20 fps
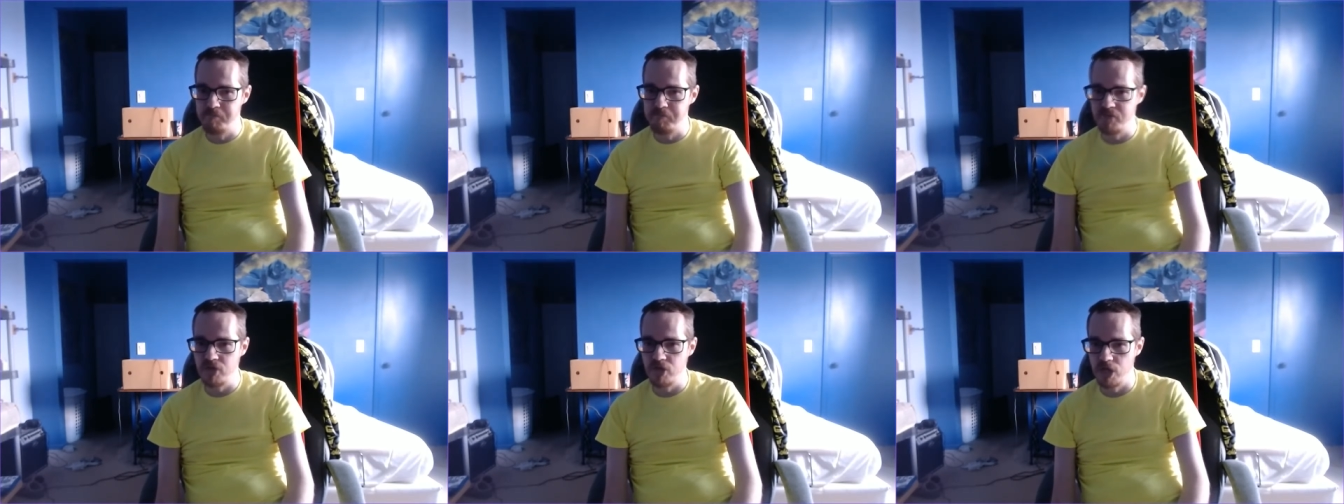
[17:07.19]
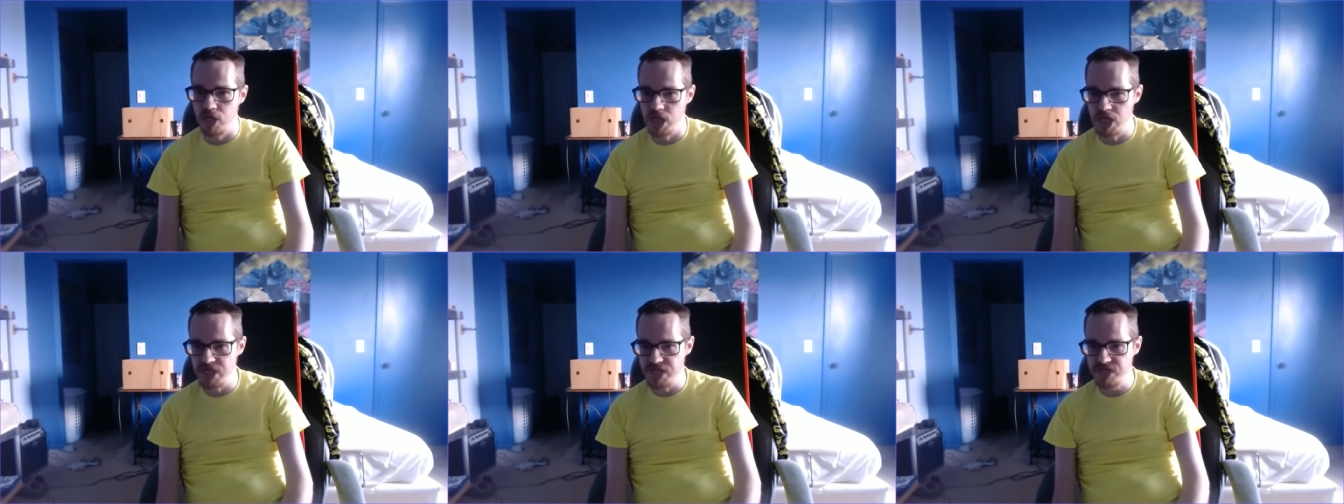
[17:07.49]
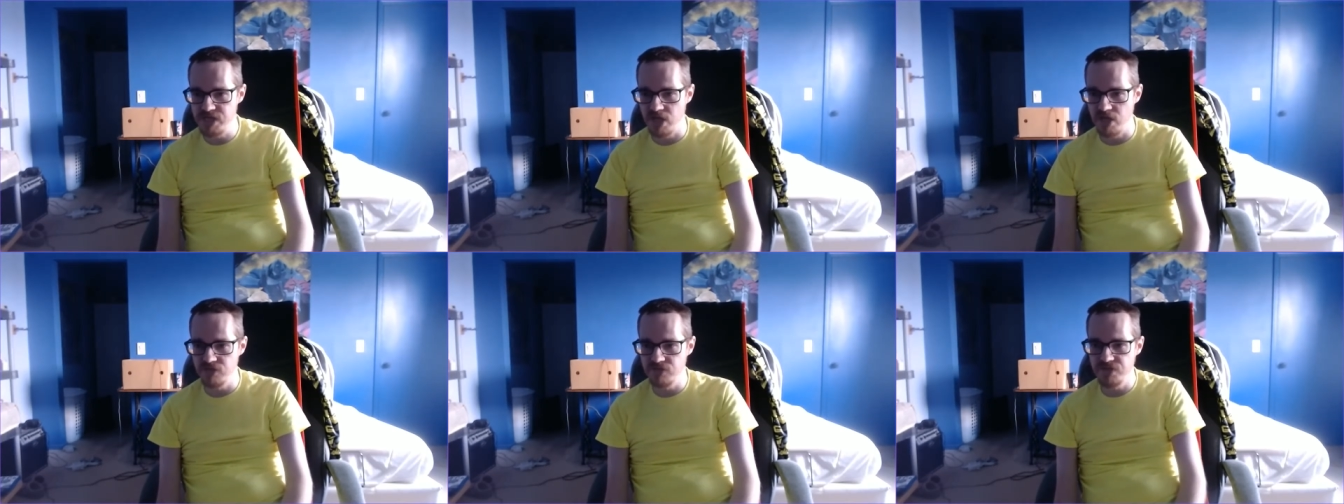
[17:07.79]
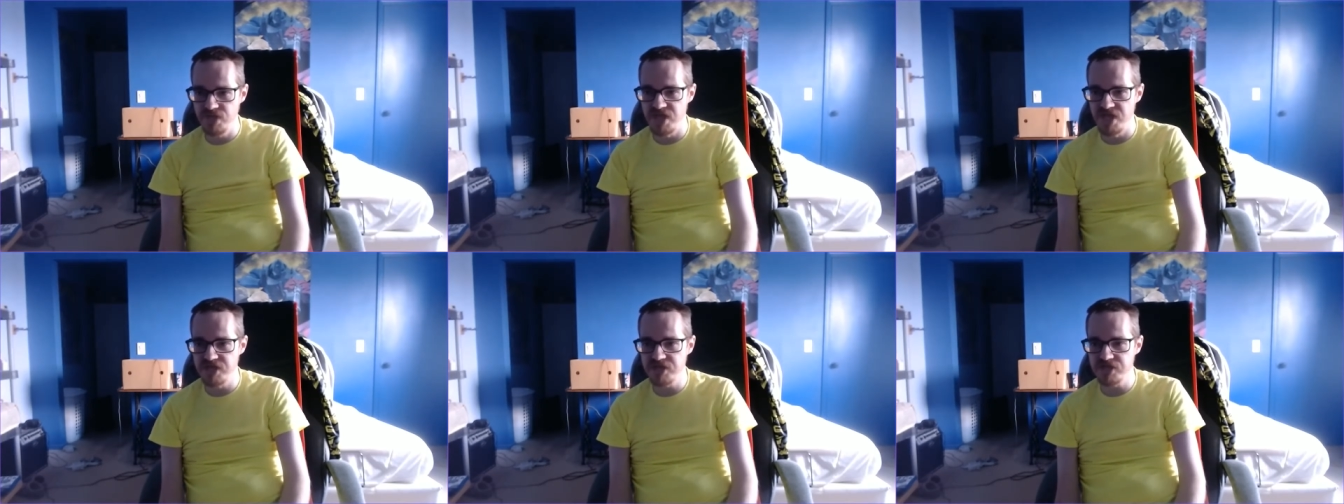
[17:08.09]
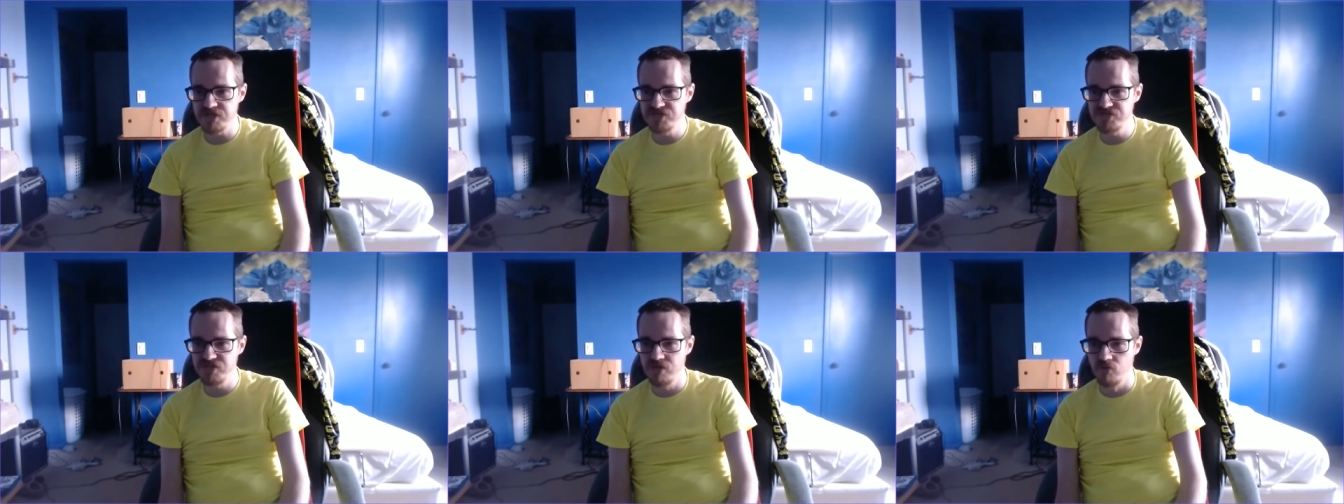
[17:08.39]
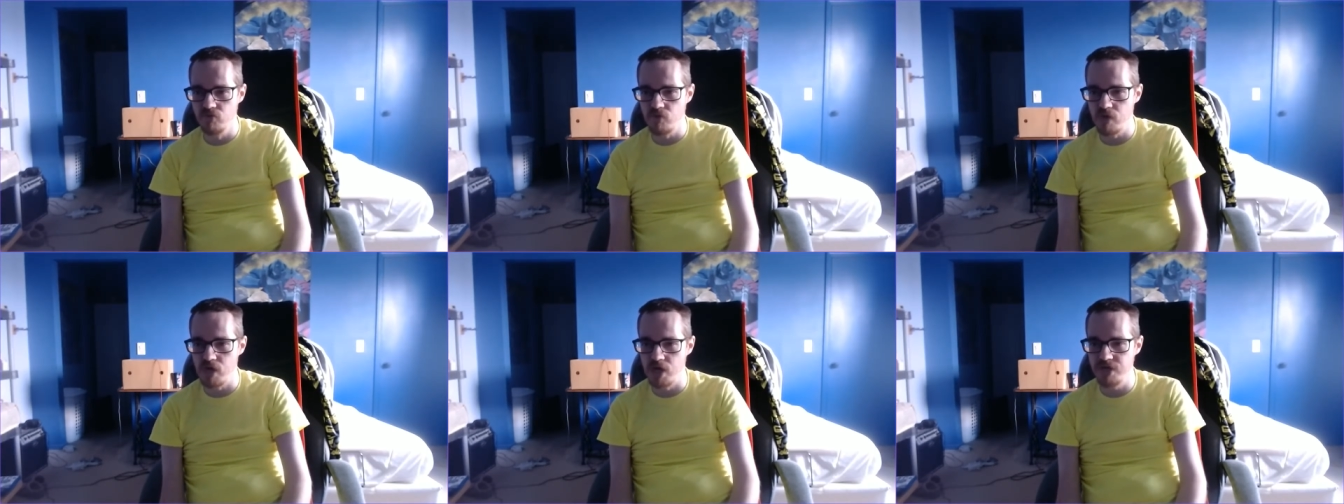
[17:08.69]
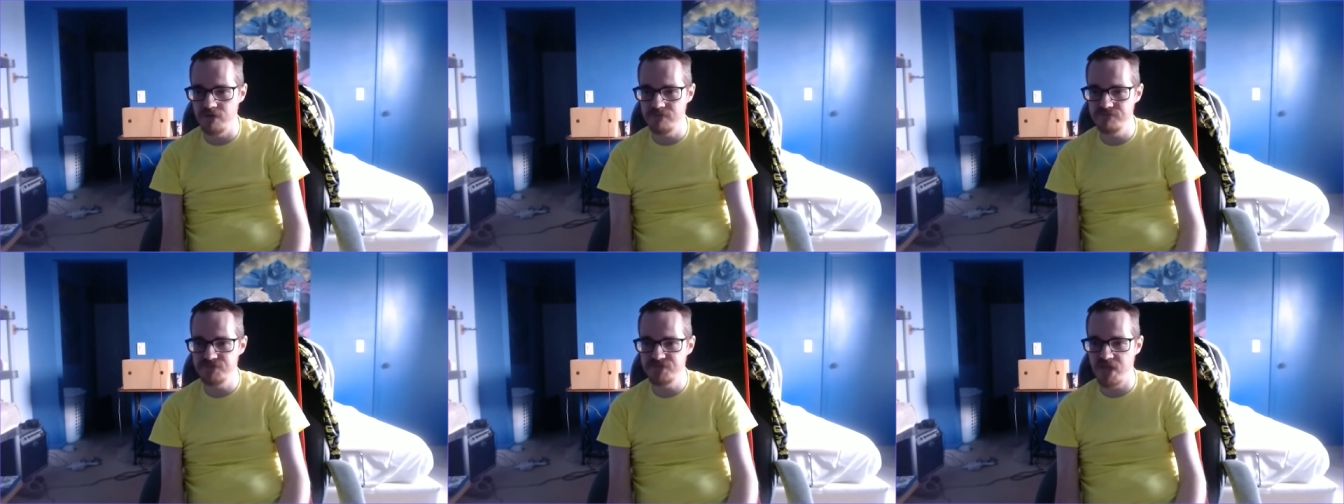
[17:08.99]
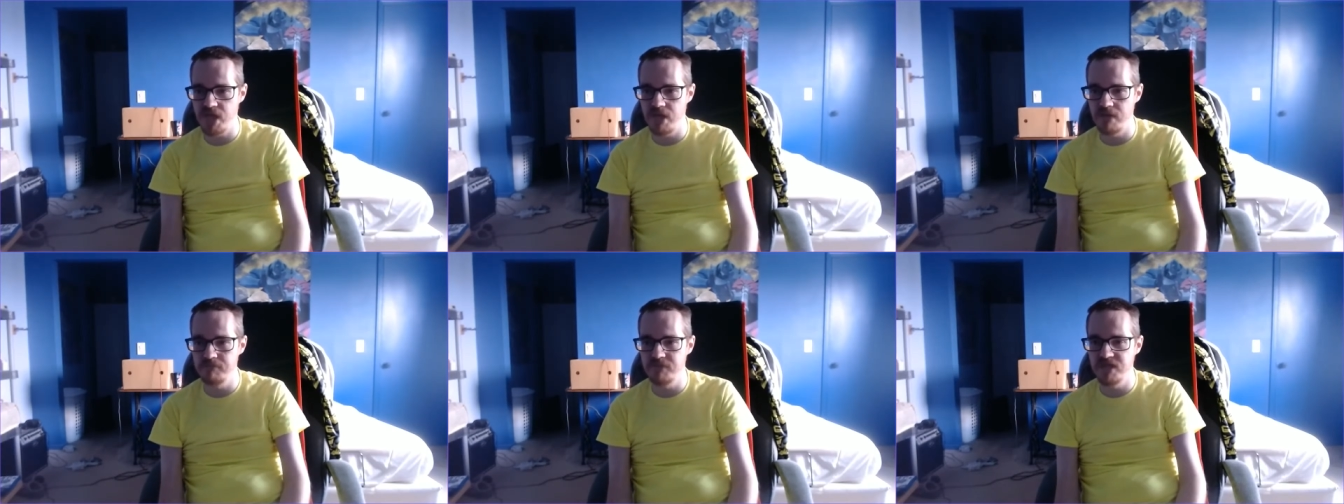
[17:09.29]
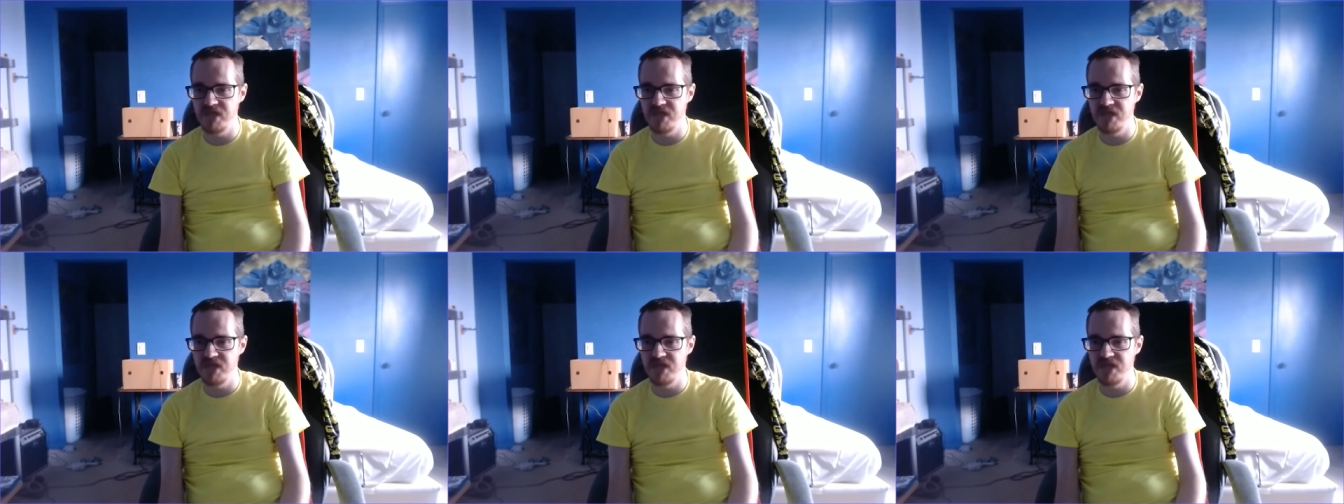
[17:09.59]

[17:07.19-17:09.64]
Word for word: put a link to one of them